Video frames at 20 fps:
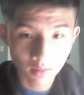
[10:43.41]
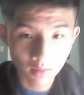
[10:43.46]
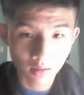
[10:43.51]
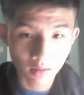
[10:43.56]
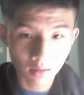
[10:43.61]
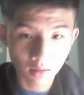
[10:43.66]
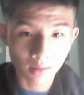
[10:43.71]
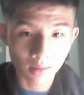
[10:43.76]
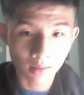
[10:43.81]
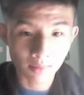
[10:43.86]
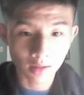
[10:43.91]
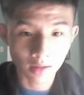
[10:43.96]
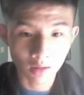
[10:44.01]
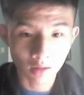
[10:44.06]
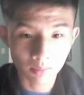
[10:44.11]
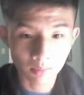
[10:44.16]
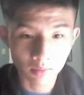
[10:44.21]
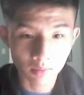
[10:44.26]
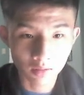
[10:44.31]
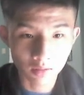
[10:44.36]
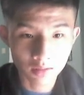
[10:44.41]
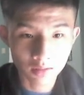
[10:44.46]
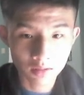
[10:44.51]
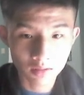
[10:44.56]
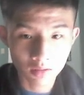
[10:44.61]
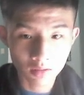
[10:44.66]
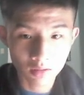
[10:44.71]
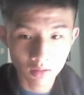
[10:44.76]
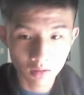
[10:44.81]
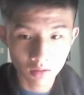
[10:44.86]
And I'm going to output
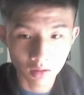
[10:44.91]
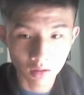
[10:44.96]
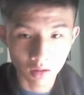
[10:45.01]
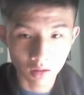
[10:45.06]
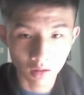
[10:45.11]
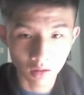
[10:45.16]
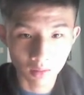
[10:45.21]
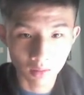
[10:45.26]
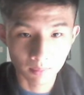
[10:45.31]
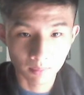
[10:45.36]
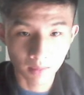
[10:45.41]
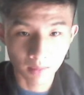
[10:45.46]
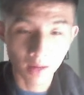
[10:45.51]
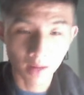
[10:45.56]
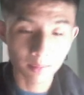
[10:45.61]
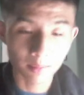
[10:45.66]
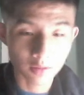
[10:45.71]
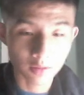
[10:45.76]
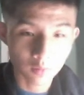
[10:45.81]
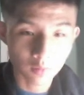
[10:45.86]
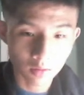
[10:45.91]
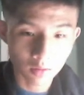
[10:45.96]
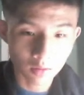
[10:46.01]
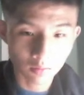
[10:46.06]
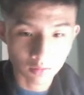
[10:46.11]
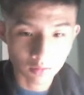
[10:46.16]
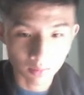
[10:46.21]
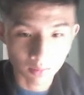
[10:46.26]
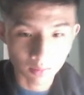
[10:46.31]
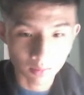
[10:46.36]
I plus 1, which
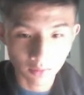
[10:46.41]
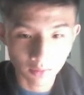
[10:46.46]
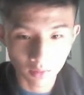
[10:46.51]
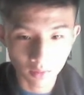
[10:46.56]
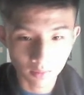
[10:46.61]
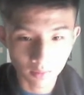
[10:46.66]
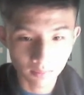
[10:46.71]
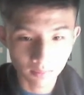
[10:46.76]
would be 4.